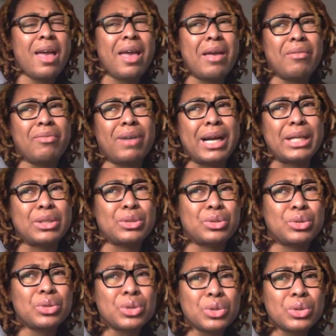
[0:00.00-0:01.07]
If I
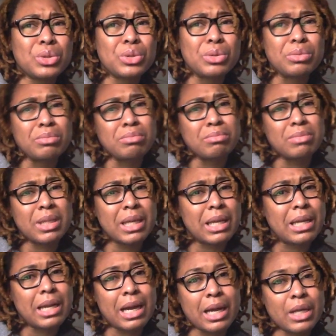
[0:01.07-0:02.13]
do
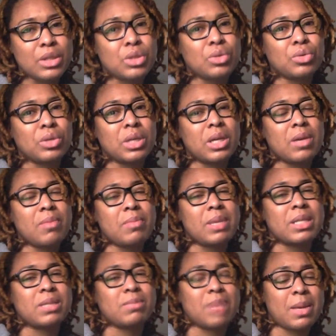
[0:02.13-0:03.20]
eat ice cream,
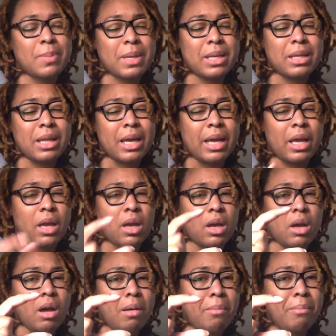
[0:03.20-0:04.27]
it's maybe like
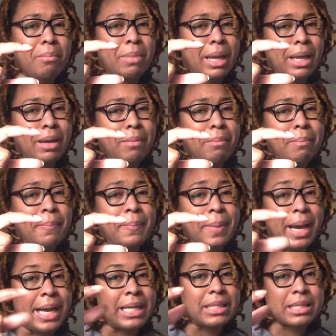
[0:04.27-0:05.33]
a
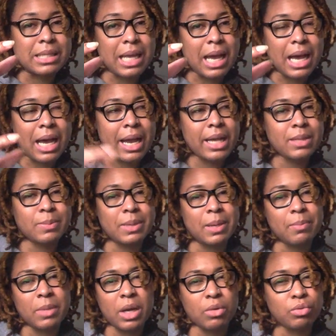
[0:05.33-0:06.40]
bite size, but
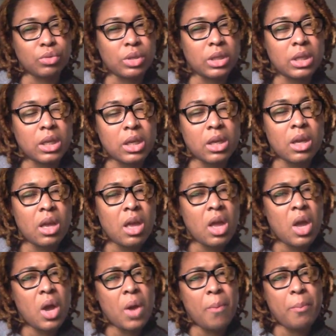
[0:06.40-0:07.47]
I'm not really
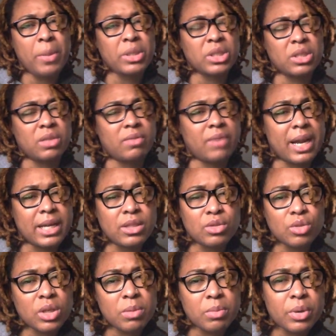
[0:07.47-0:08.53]
much of an ice
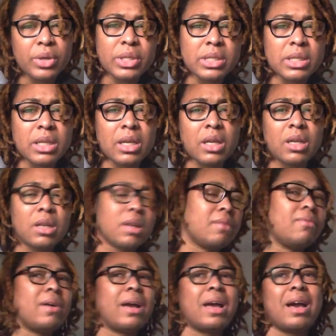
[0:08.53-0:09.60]
cream person.
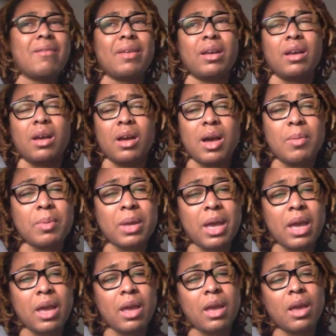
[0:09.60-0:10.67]
If I have like a
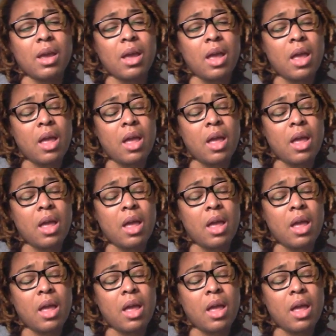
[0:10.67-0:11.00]
cupcake,